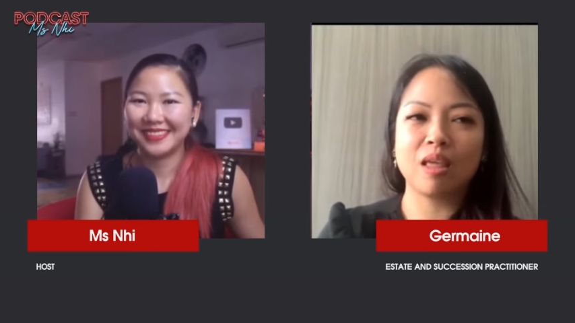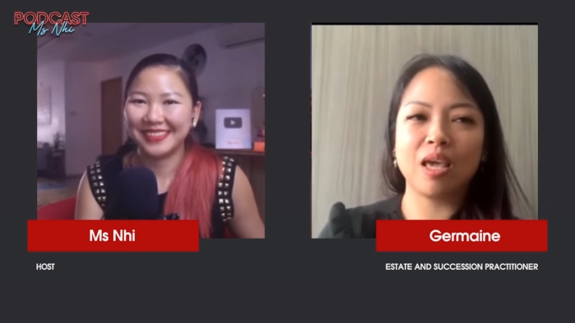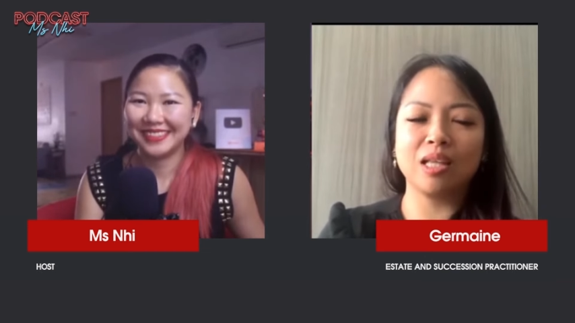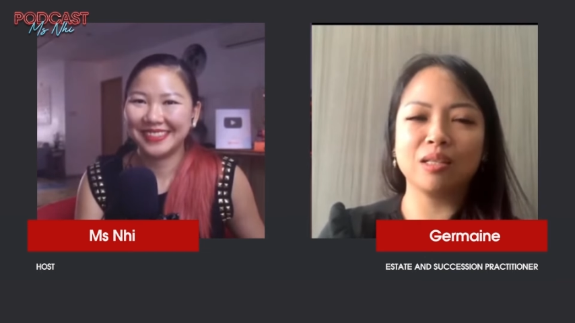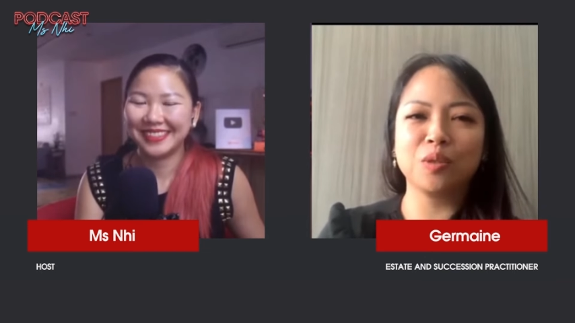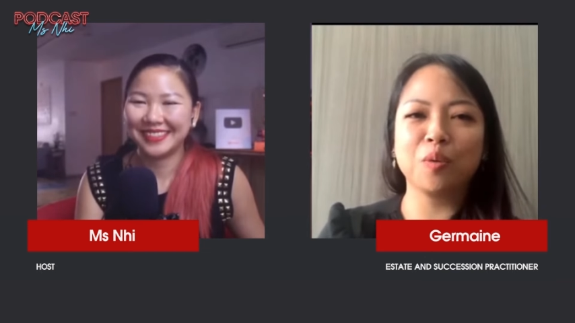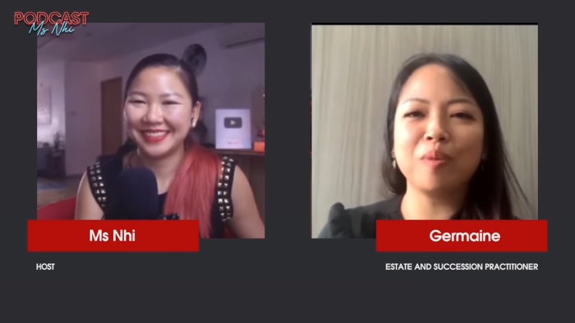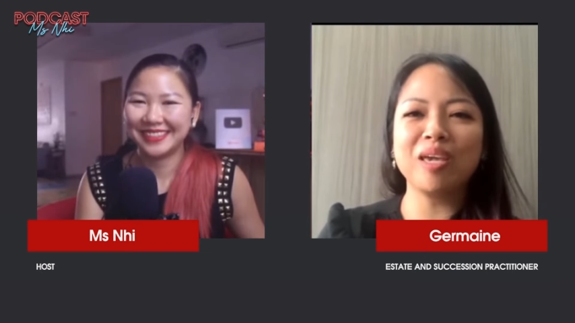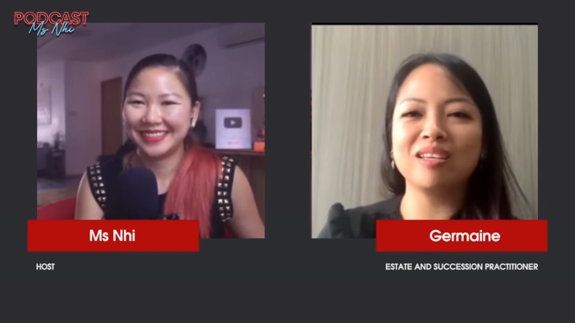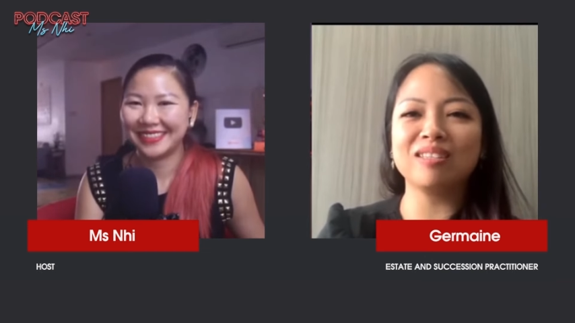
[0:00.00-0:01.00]
Speaker 1: And to
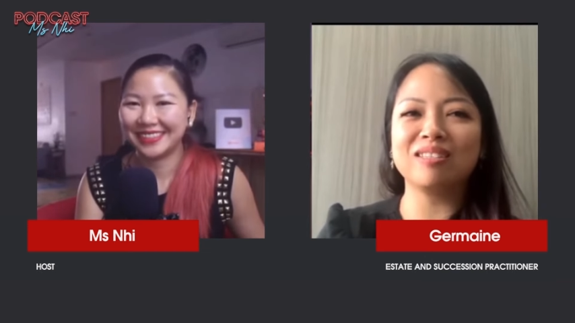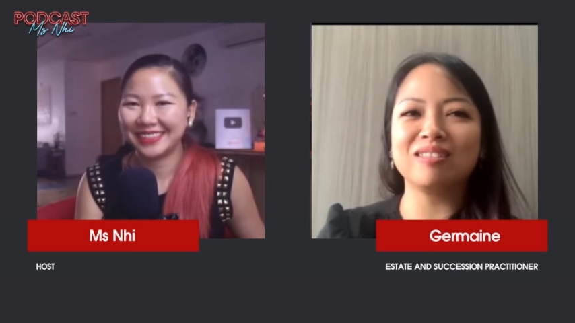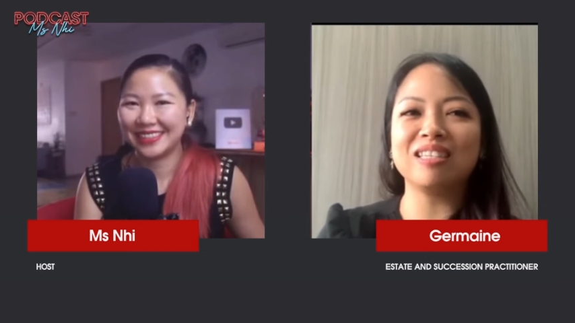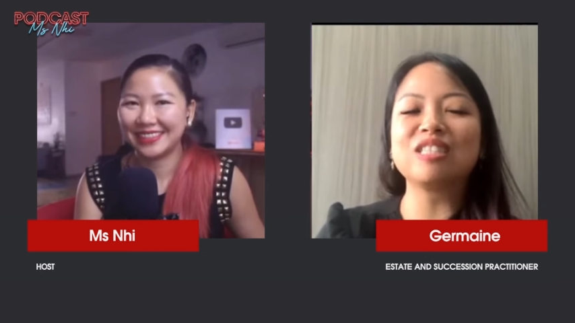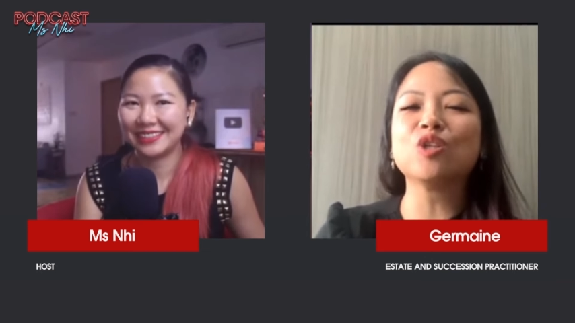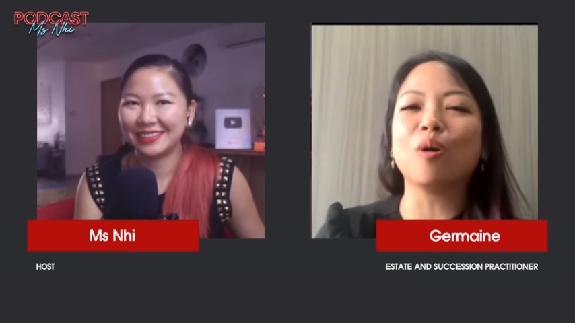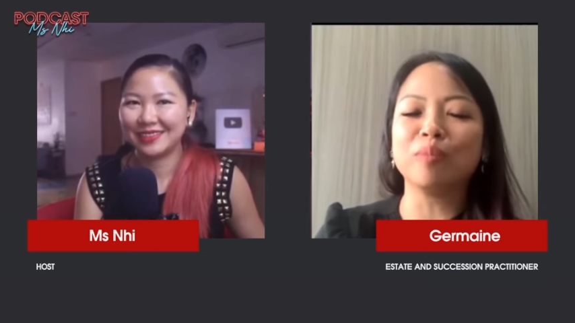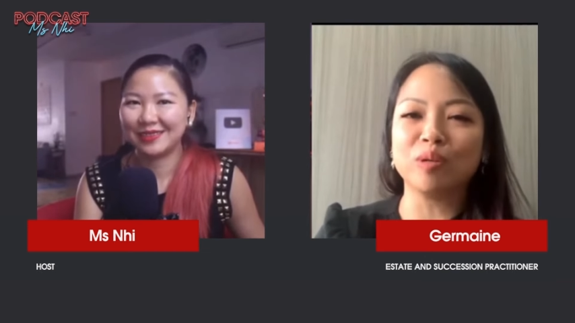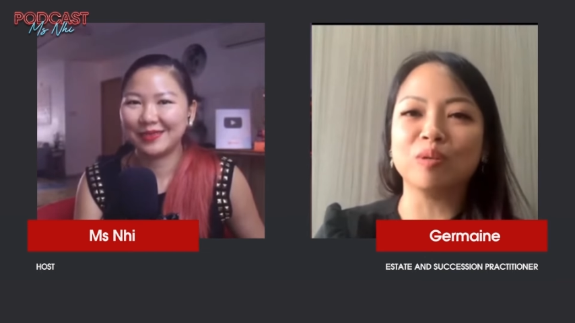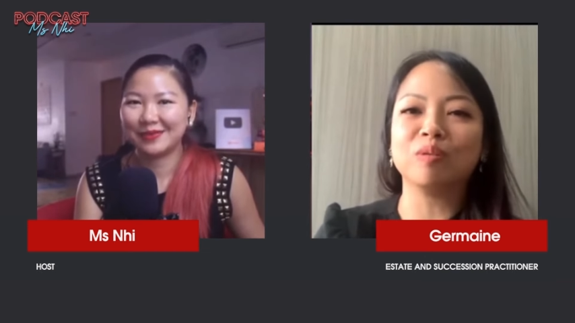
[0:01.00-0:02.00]
me, it's, it's
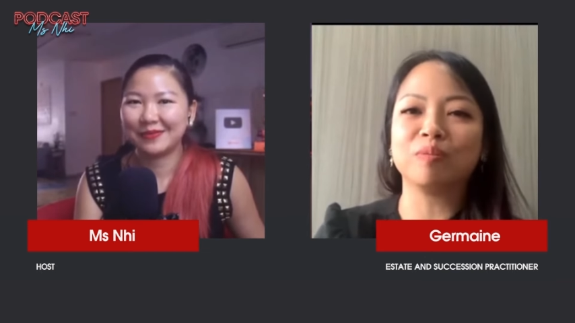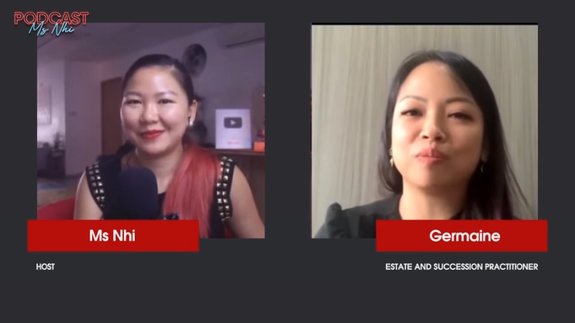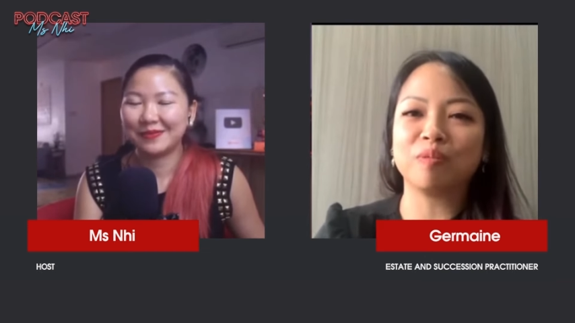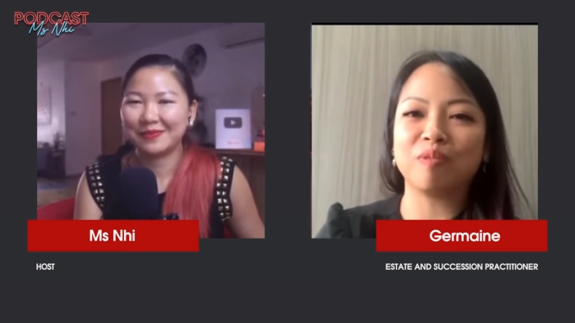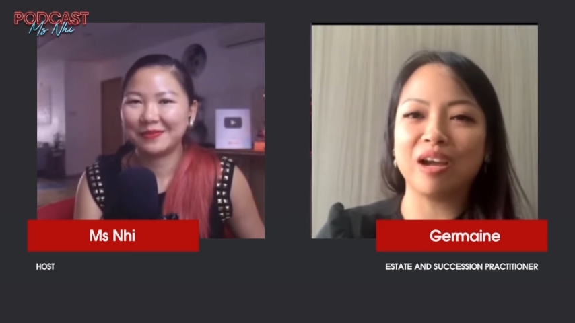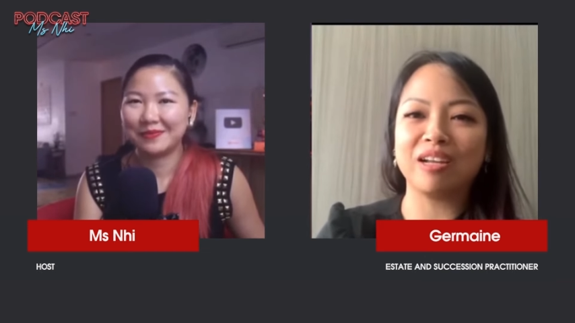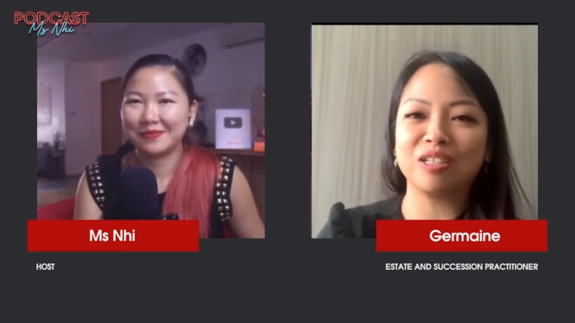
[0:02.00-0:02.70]
normal, right?